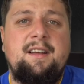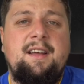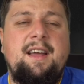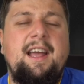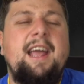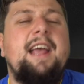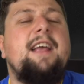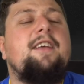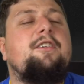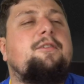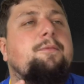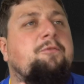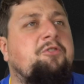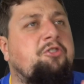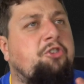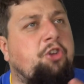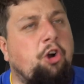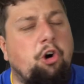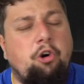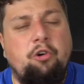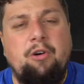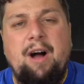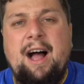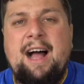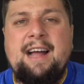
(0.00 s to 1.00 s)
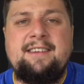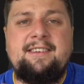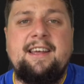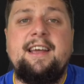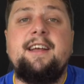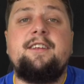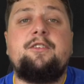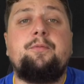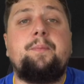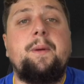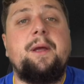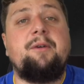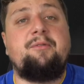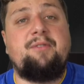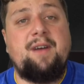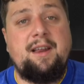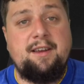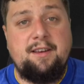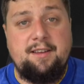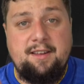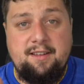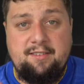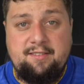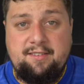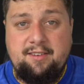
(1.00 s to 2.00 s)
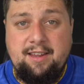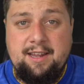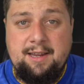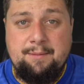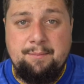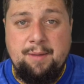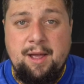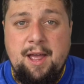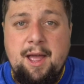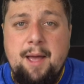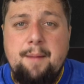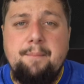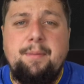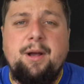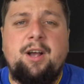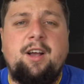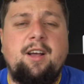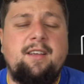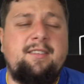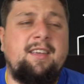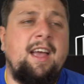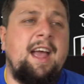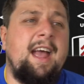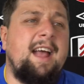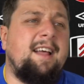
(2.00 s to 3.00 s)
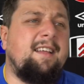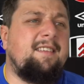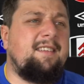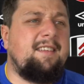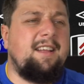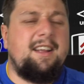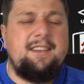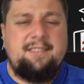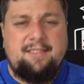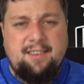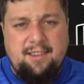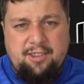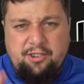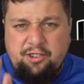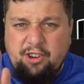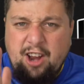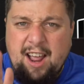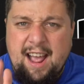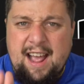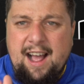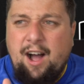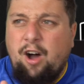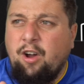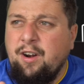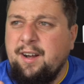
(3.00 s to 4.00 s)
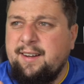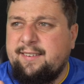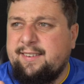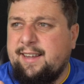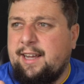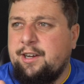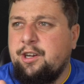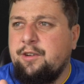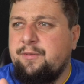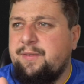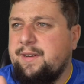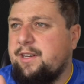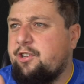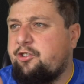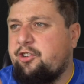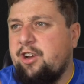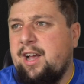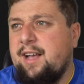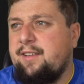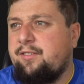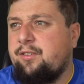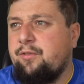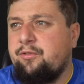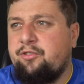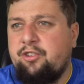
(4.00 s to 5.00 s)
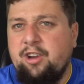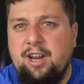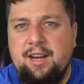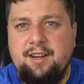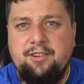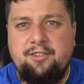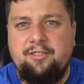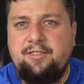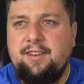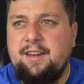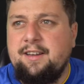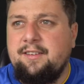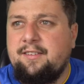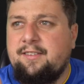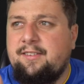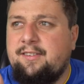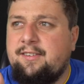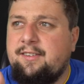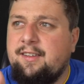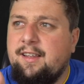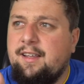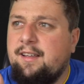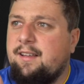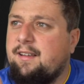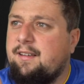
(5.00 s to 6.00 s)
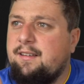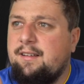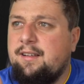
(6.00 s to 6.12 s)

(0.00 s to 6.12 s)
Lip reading: It's dull. I'd hate to be a fan of this team because the shirt, honestly, I don't think the shirts have changed since,